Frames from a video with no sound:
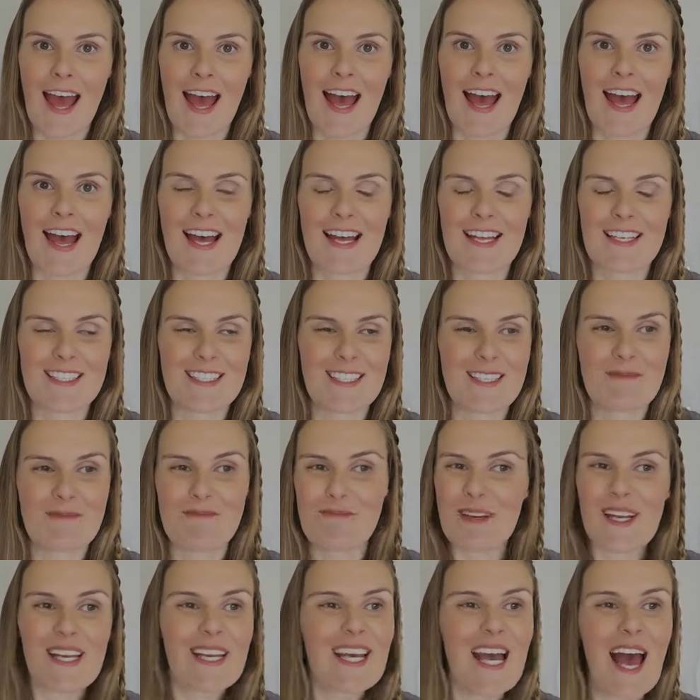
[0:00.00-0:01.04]
and
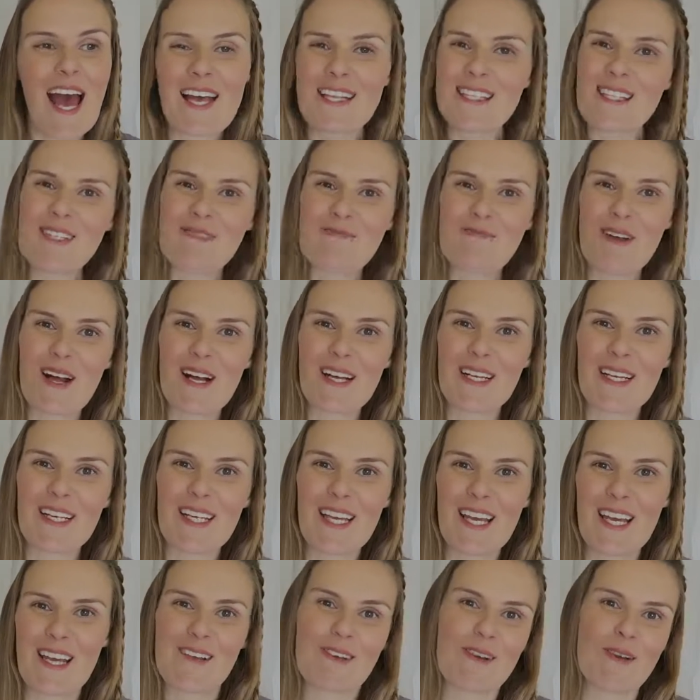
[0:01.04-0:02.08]
spring has sprung
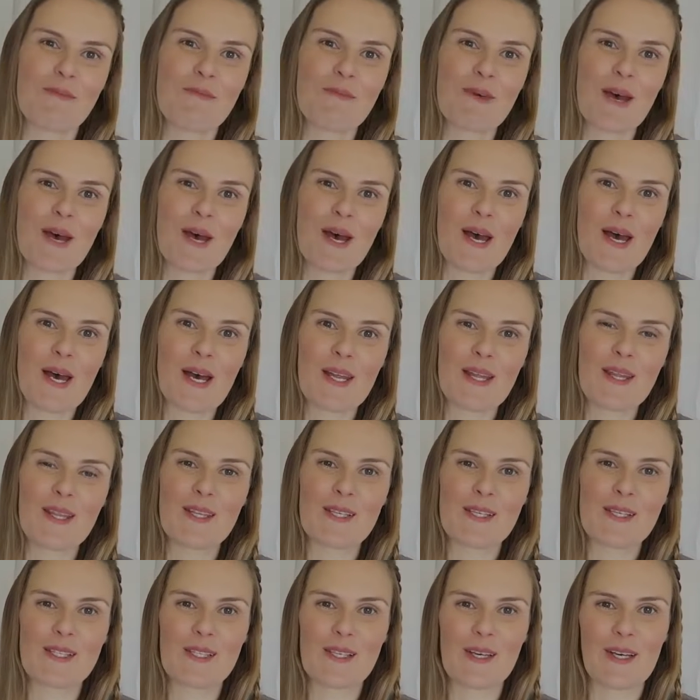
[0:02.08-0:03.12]
here in Perth
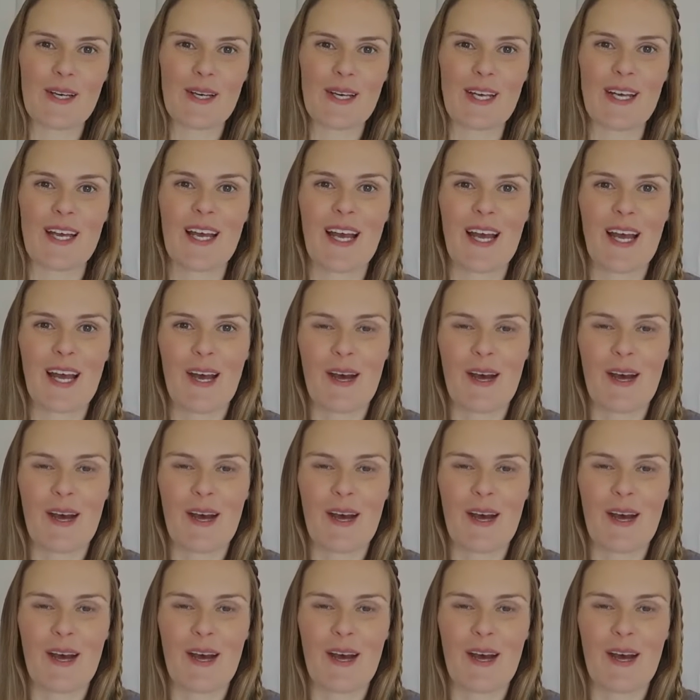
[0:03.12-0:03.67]
so